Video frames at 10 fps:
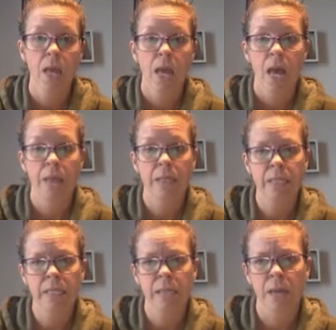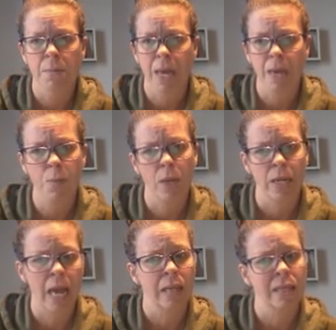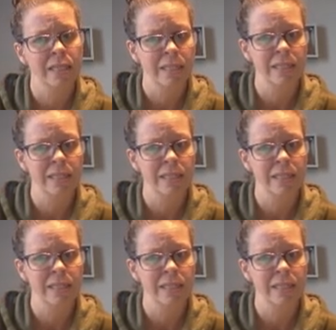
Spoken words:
And this is 8.9. That does